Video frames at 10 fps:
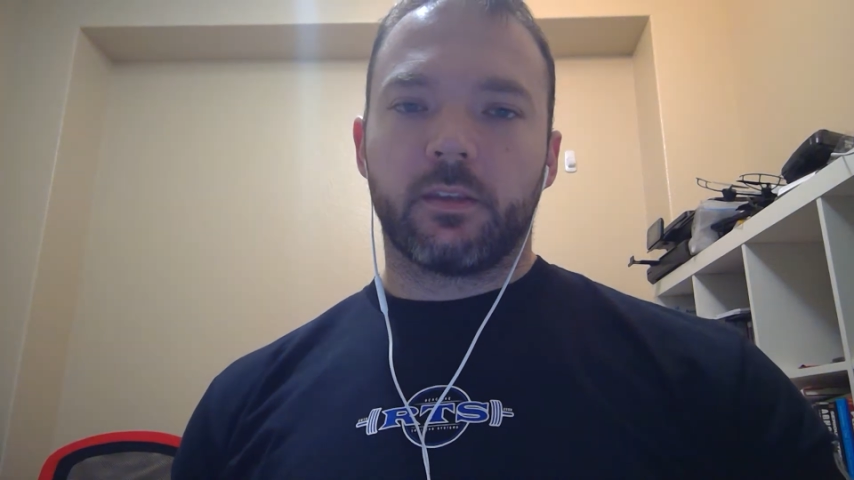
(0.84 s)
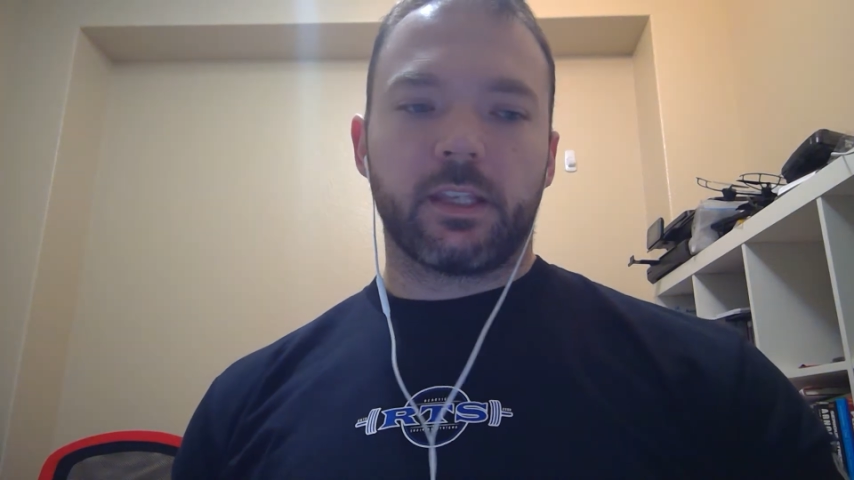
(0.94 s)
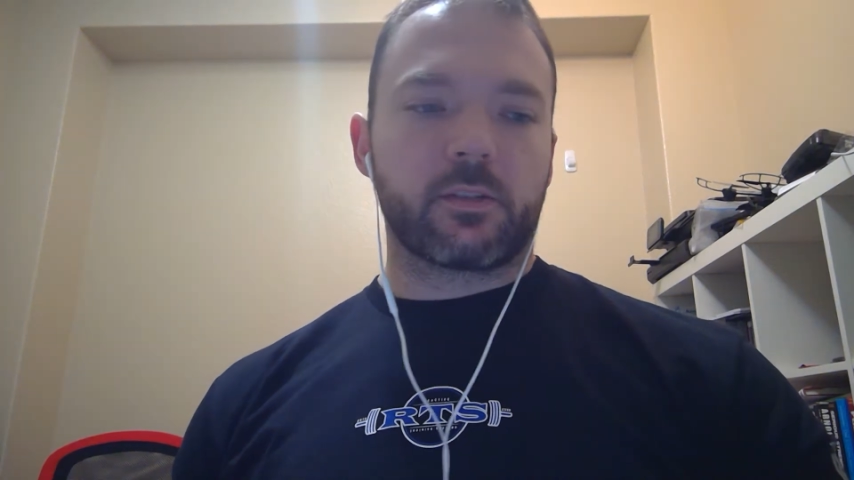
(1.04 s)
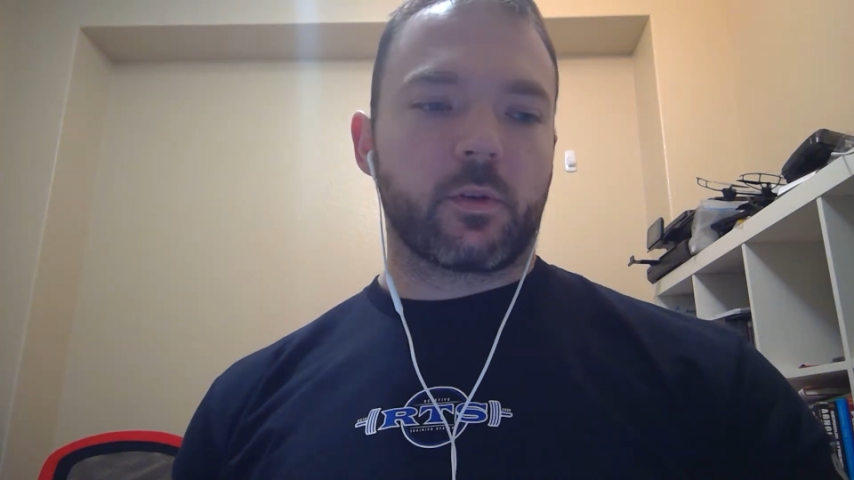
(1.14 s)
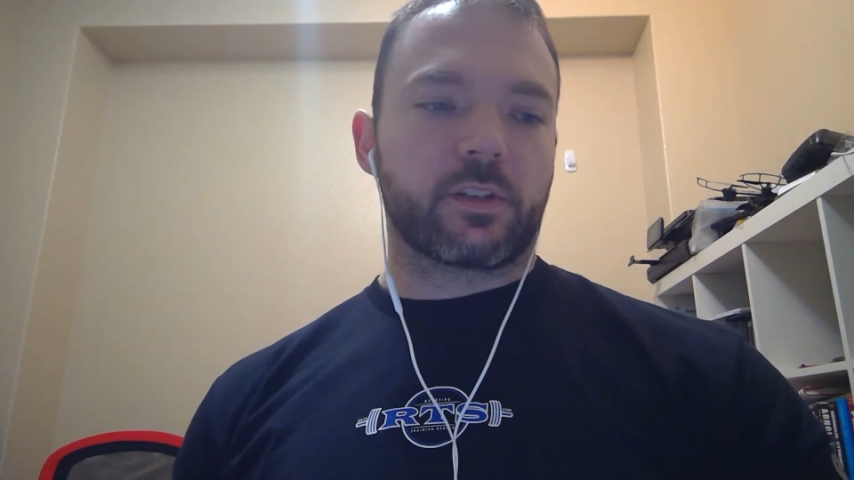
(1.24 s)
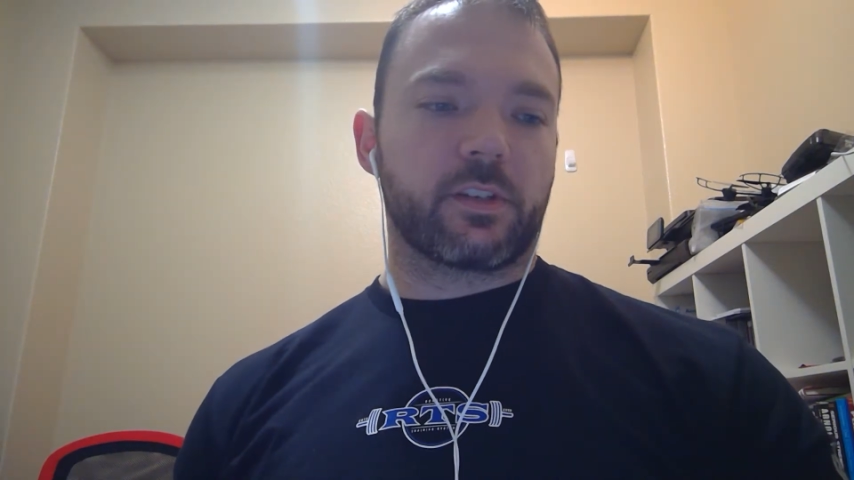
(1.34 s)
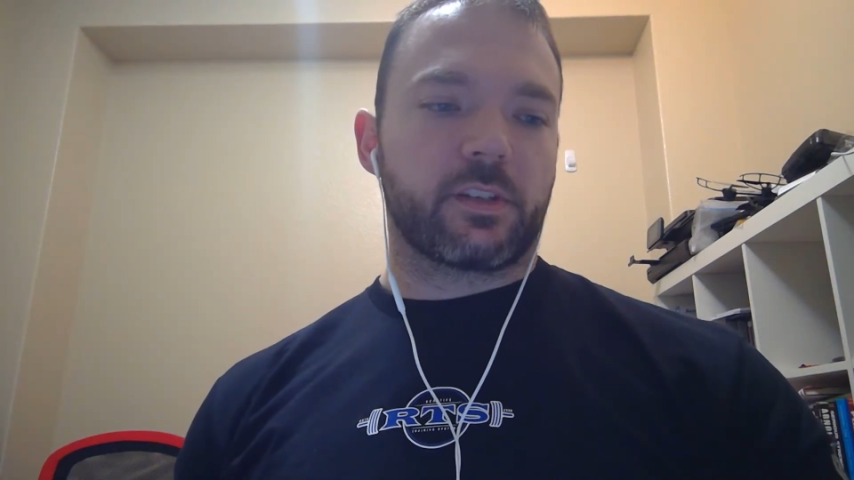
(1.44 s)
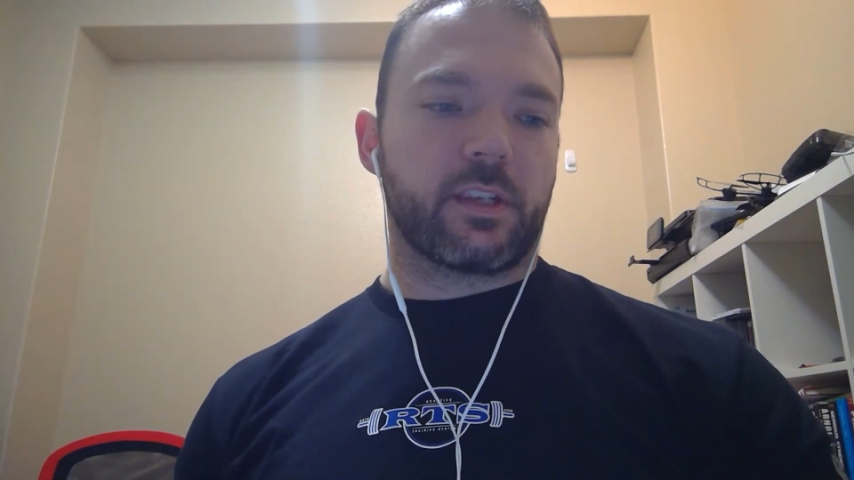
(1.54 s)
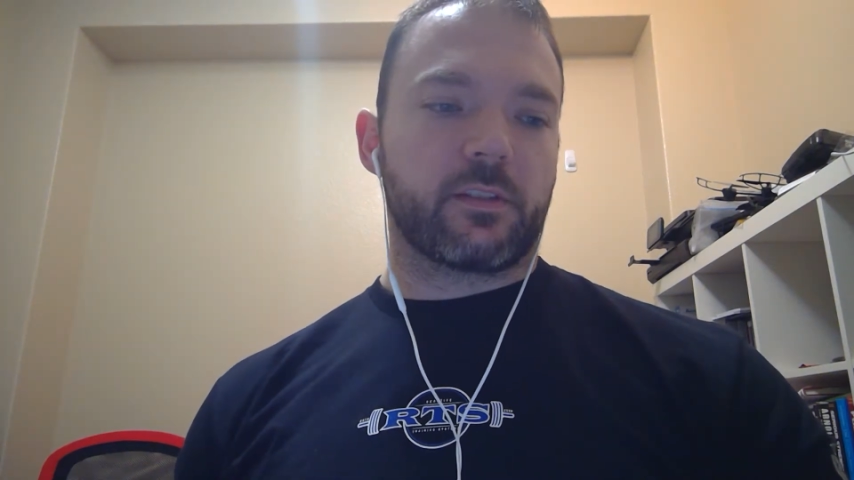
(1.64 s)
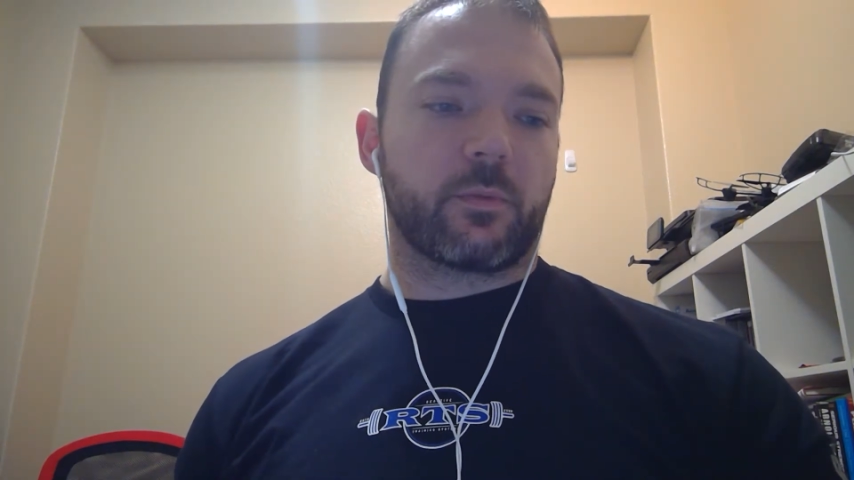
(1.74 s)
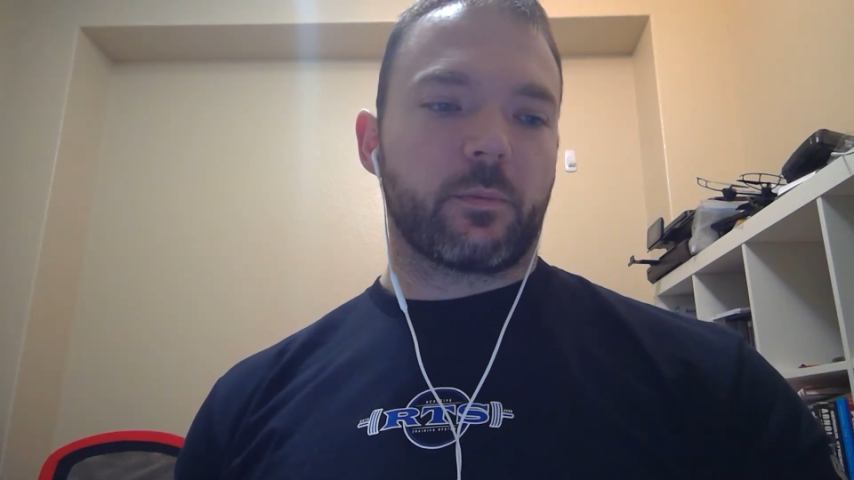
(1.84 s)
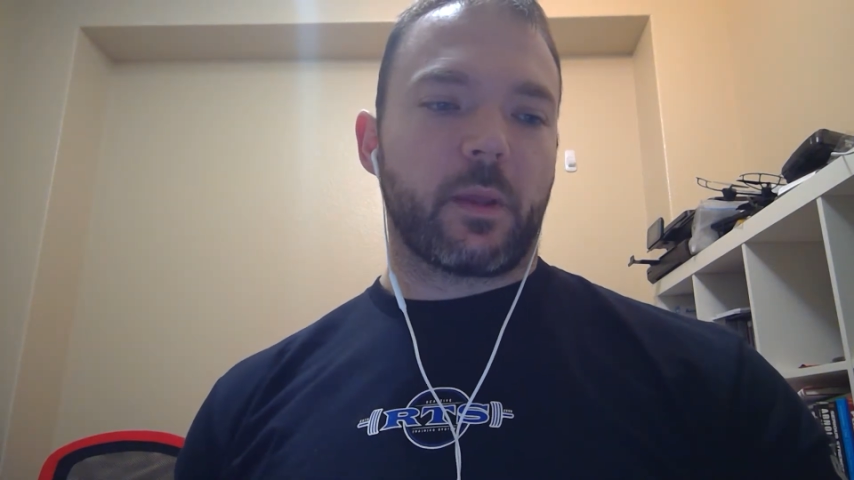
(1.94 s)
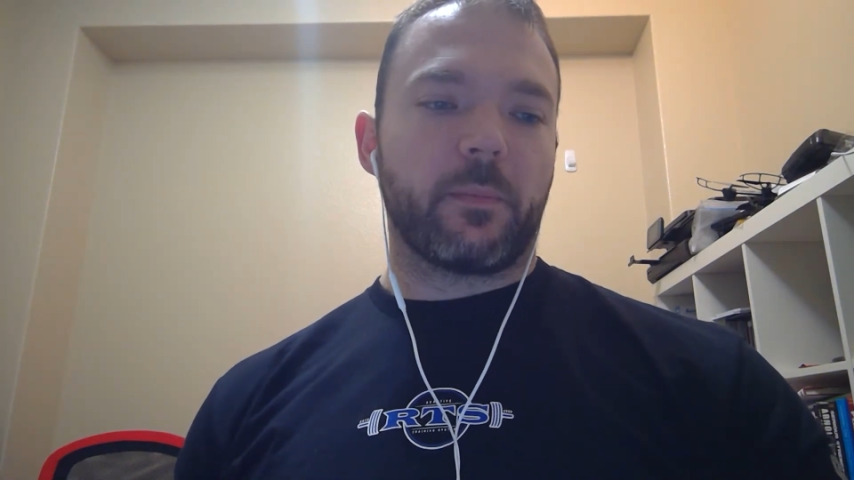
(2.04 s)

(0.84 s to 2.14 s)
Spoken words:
Next question says, with my